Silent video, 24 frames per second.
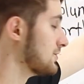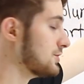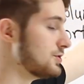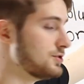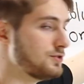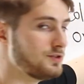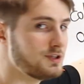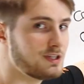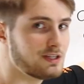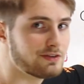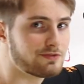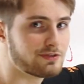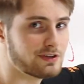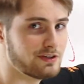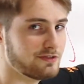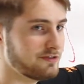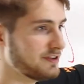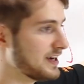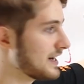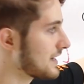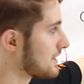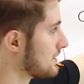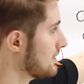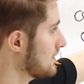of two
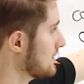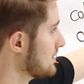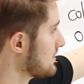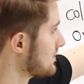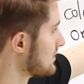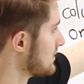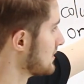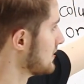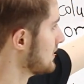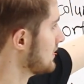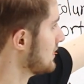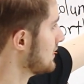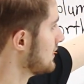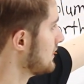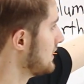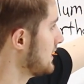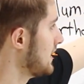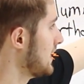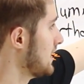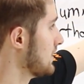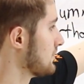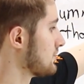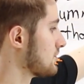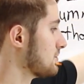different vectors,
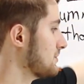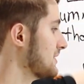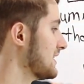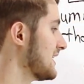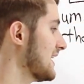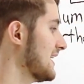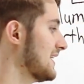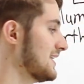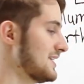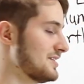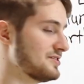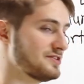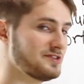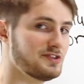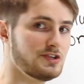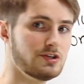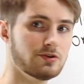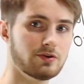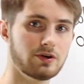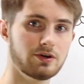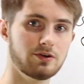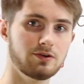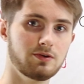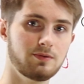the answer we get is
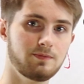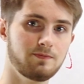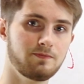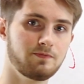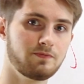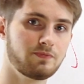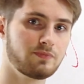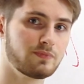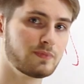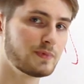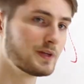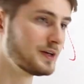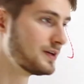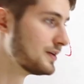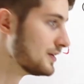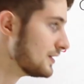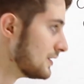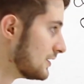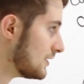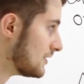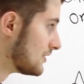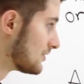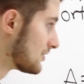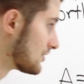zero.
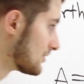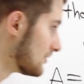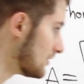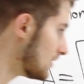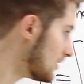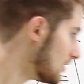So